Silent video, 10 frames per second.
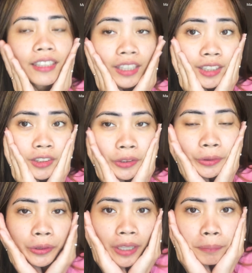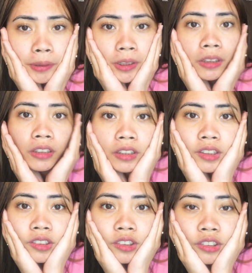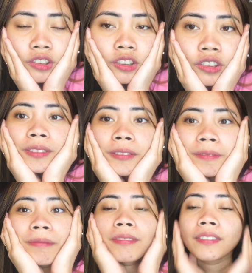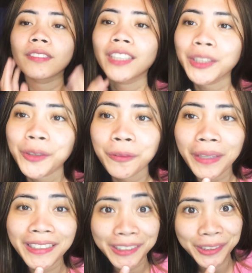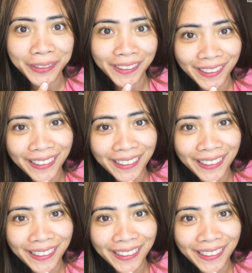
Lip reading: it's so supple. I just don't like this one.